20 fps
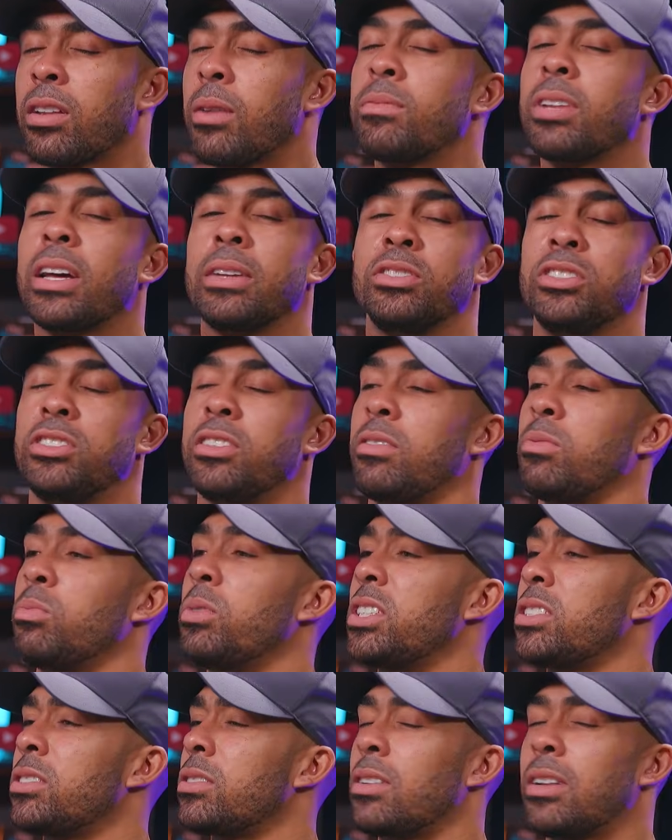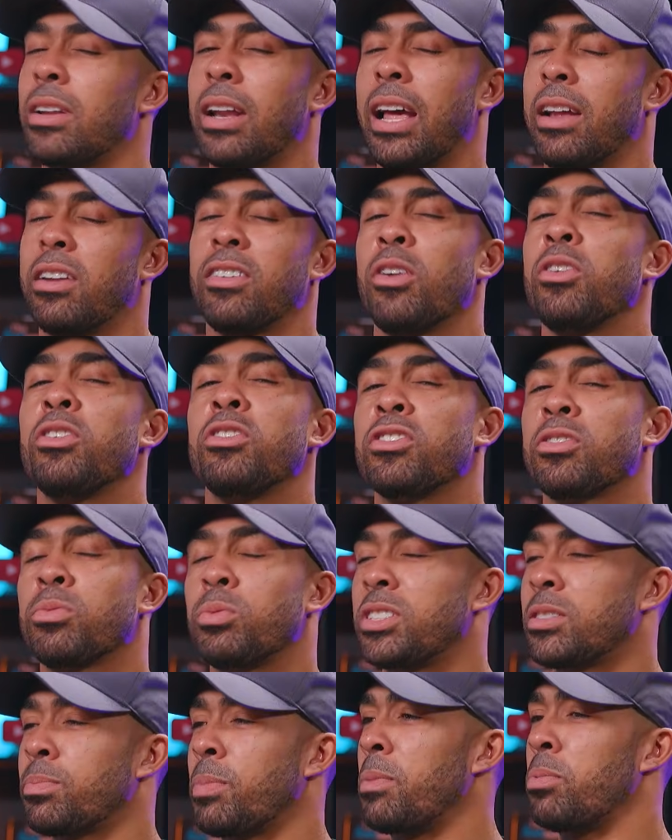"Sometimes you just wish, like, don't you
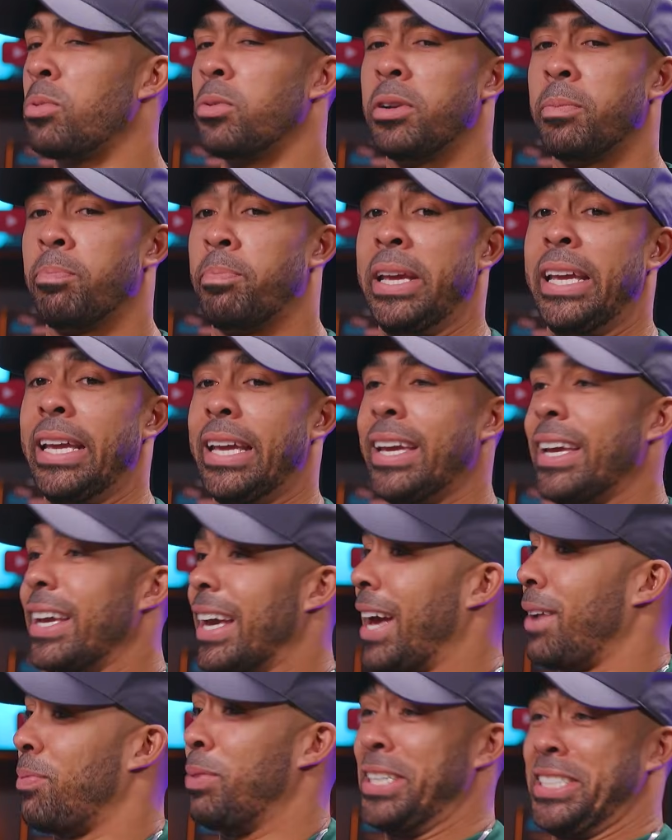just wish people would beat it?"